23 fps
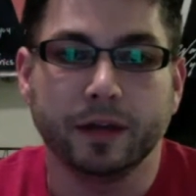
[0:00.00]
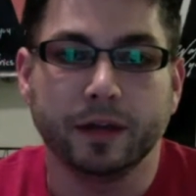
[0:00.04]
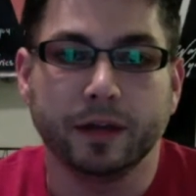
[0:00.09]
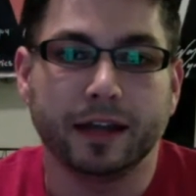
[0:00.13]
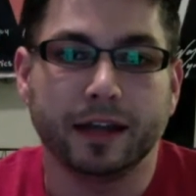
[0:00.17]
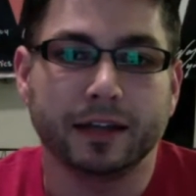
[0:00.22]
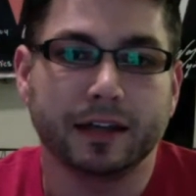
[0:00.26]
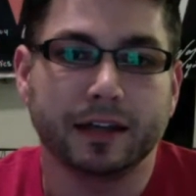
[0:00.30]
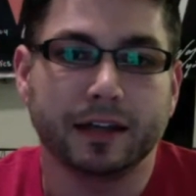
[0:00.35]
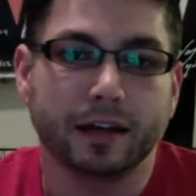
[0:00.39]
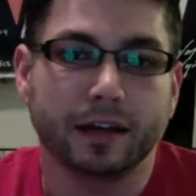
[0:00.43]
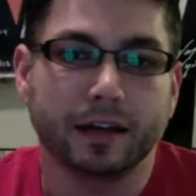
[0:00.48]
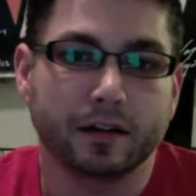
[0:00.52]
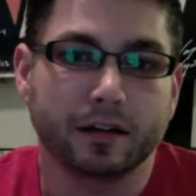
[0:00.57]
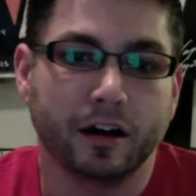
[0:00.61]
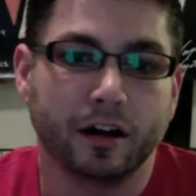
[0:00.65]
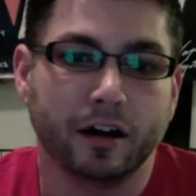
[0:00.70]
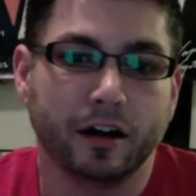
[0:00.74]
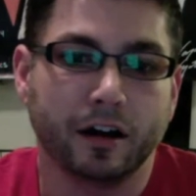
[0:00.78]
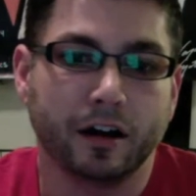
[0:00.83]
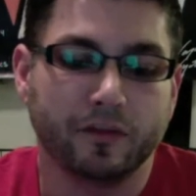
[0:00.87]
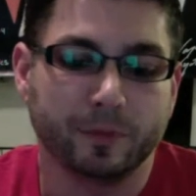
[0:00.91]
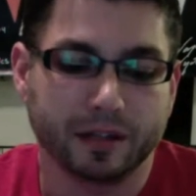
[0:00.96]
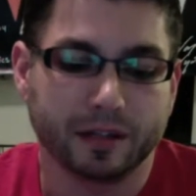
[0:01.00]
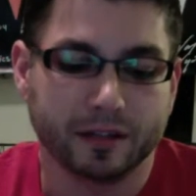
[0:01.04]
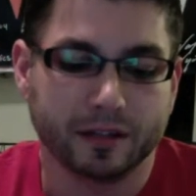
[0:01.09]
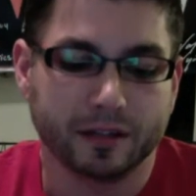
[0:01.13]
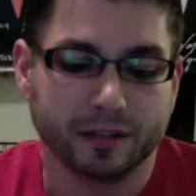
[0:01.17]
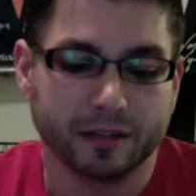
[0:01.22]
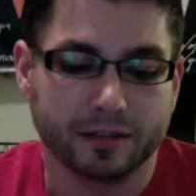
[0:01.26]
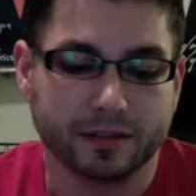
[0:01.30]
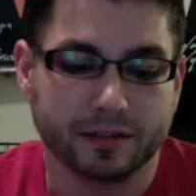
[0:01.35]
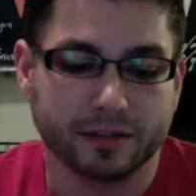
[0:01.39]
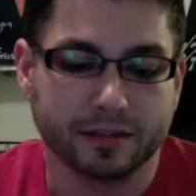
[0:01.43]
We had to cut it off
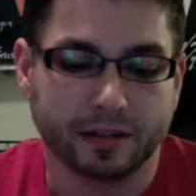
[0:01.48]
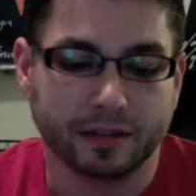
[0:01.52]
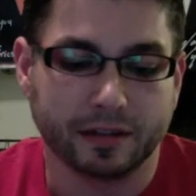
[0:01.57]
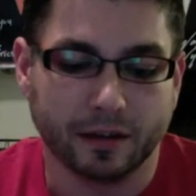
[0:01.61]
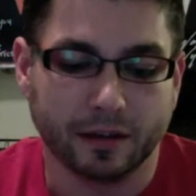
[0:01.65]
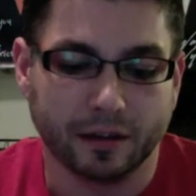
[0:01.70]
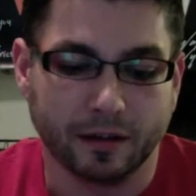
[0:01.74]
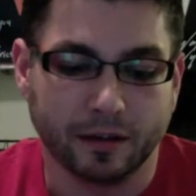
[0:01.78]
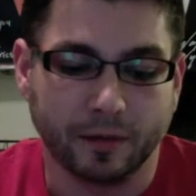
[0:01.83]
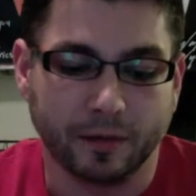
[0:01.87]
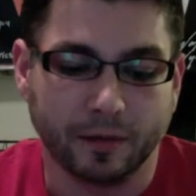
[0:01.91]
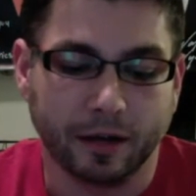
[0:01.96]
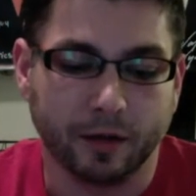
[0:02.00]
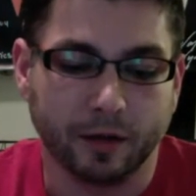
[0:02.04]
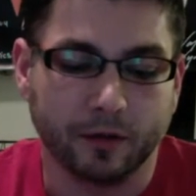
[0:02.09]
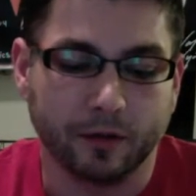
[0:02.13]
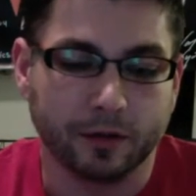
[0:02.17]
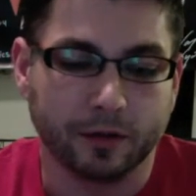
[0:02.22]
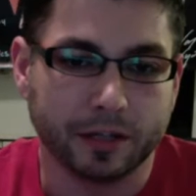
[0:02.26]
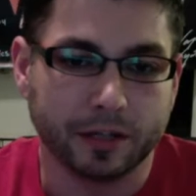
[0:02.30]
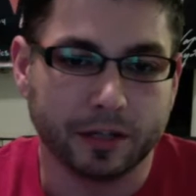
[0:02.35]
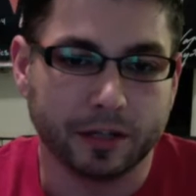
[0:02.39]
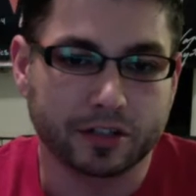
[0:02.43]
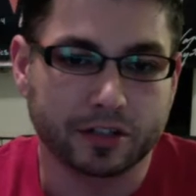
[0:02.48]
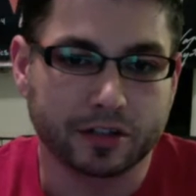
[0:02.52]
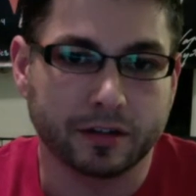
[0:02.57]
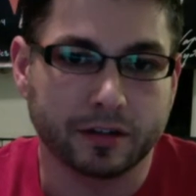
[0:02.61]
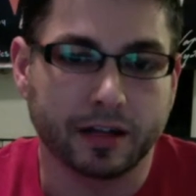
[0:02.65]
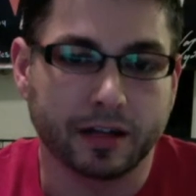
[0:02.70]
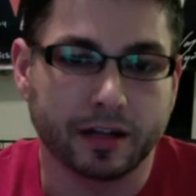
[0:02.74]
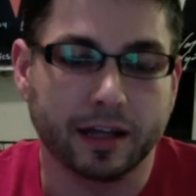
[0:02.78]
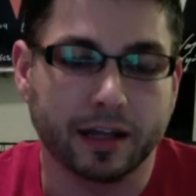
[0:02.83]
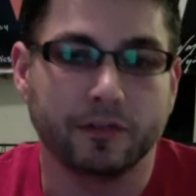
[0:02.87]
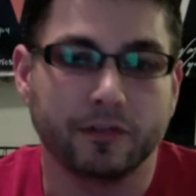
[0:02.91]
because I want to make sure
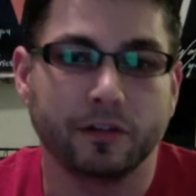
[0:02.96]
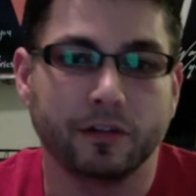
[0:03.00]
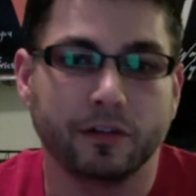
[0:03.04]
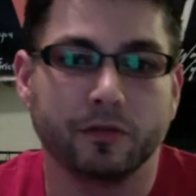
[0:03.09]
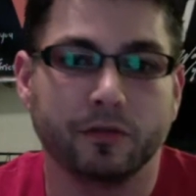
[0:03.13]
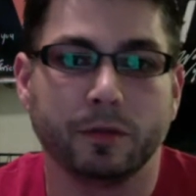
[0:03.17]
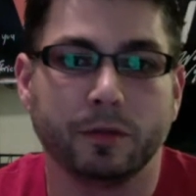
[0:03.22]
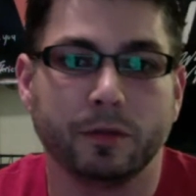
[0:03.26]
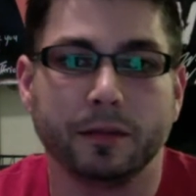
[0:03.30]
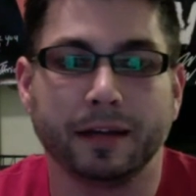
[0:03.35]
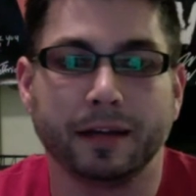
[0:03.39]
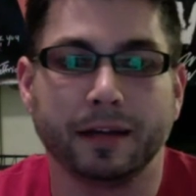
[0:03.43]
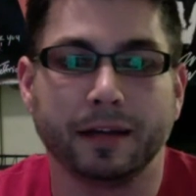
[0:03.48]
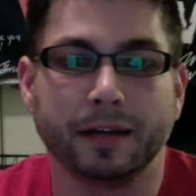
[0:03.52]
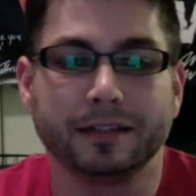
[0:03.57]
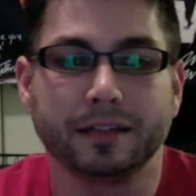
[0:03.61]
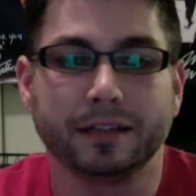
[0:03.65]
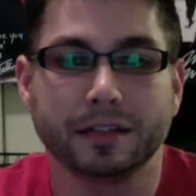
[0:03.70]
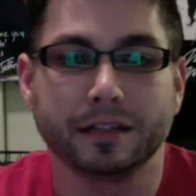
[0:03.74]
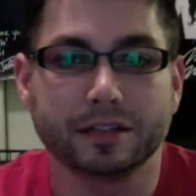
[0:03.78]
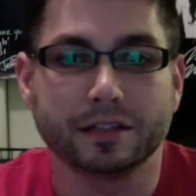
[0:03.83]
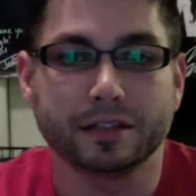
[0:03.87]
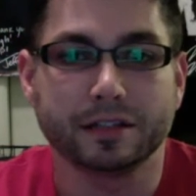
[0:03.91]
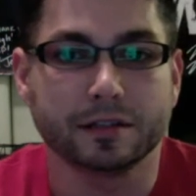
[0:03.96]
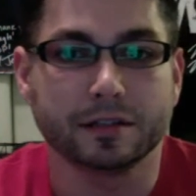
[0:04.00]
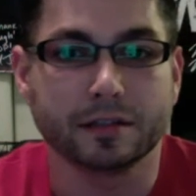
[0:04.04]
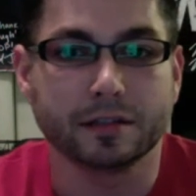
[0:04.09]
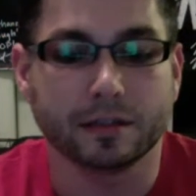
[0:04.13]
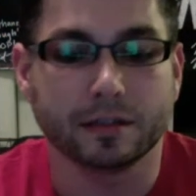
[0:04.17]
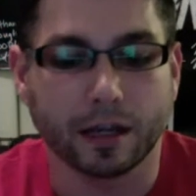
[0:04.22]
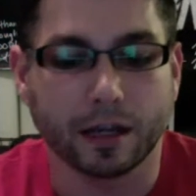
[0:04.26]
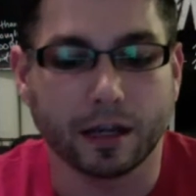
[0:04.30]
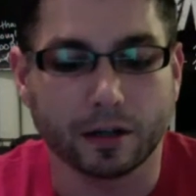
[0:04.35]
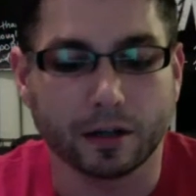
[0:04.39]
that I give everybody my attention
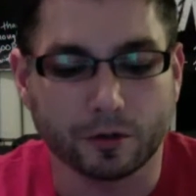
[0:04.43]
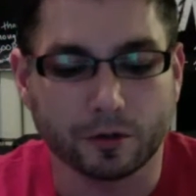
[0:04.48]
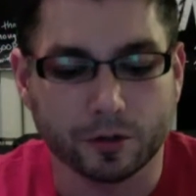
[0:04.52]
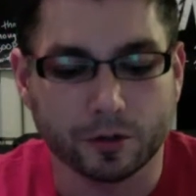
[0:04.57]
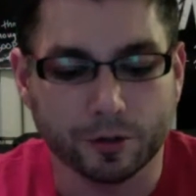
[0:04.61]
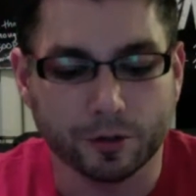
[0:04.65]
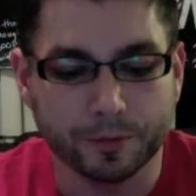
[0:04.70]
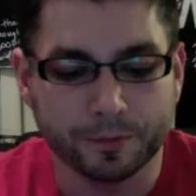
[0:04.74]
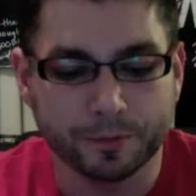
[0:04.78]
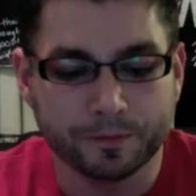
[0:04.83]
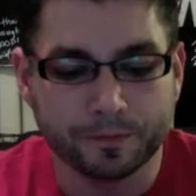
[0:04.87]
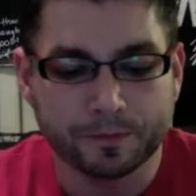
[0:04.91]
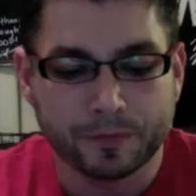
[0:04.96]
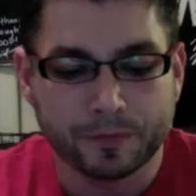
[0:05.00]
that's in that group.